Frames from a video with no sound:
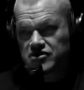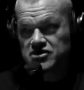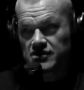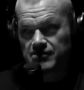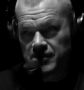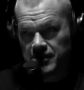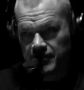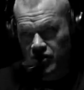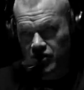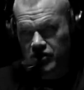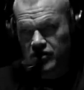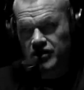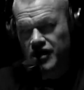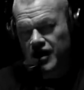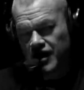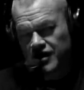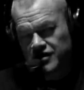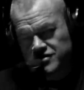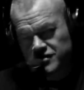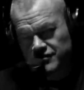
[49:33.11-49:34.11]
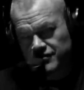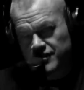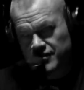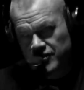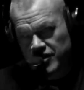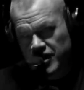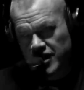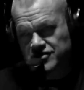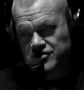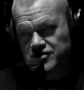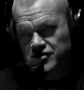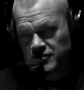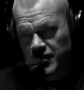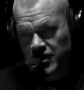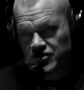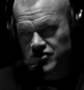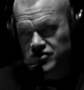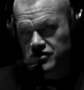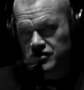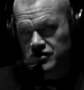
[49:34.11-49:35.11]
Some people are good at it, some people not so
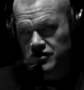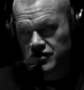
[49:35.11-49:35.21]
much.